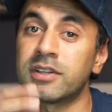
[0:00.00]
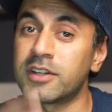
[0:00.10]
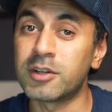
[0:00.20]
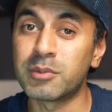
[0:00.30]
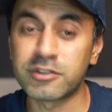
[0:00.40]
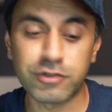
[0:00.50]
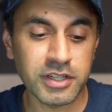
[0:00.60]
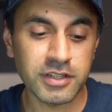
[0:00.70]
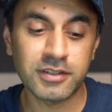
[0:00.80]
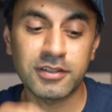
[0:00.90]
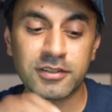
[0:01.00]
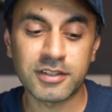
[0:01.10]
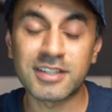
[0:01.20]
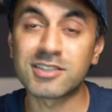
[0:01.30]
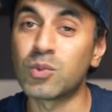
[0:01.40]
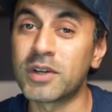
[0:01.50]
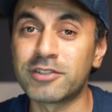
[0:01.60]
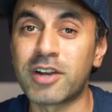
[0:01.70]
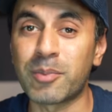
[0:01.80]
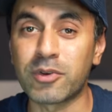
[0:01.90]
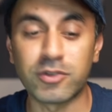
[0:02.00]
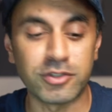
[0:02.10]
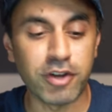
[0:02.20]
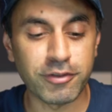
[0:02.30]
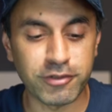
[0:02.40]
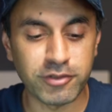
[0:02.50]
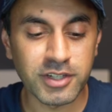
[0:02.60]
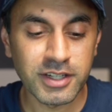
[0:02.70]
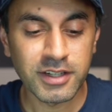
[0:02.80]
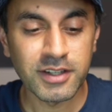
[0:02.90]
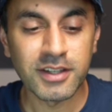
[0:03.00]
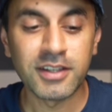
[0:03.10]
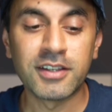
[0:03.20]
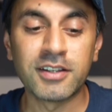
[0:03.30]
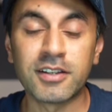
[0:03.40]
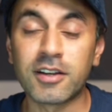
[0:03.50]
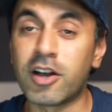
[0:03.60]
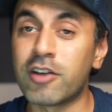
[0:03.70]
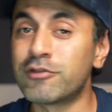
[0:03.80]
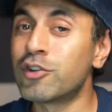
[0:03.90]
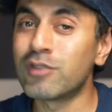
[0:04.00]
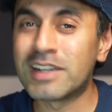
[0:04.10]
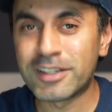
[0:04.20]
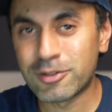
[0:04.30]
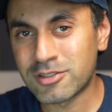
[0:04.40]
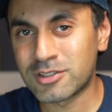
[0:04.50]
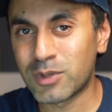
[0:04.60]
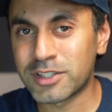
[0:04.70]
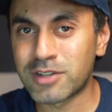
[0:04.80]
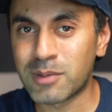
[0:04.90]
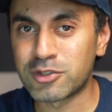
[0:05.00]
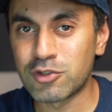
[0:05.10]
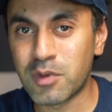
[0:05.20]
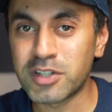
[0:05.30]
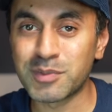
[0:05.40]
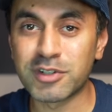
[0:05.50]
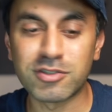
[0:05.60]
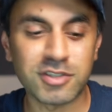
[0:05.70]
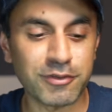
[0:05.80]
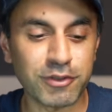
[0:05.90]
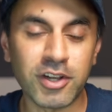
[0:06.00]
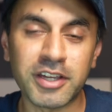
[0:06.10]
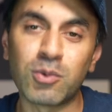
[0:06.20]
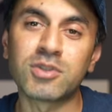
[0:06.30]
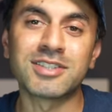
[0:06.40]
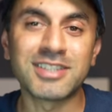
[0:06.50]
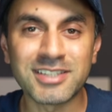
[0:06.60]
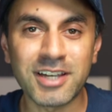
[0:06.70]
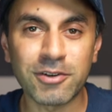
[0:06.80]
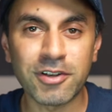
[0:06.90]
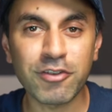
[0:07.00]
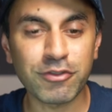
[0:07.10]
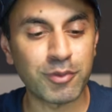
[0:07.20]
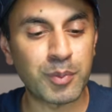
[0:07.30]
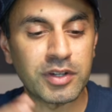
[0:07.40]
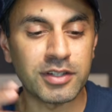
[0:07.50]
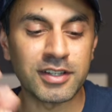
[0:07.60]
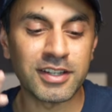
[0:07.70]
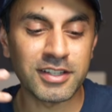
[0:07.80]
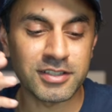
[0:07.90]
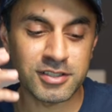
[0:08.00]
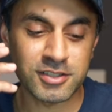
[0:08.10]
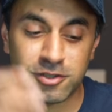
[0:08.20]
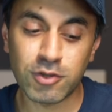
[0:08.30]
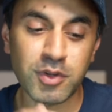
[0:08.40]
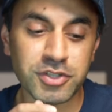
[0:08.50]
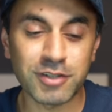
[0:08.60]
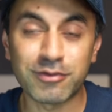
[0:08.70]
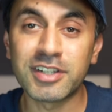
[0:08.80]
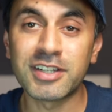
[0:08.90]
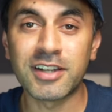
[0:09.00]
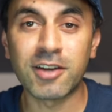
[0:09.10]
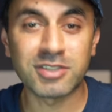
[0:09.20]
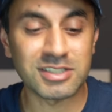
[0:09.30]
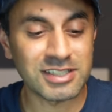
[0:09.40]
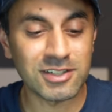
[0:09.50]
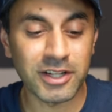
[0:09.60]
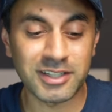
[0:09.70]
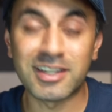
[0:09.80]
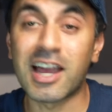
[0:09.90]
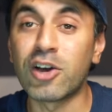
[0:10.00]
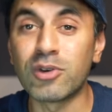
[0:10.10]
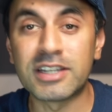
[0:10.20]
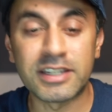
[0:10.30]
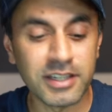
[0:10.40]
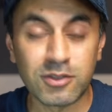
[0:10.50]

And number three is the weather app on your iPhone. I've not really used the weather app too much because I feel like it wasn't detailed enough, but it's so much convenient now to see like the hourly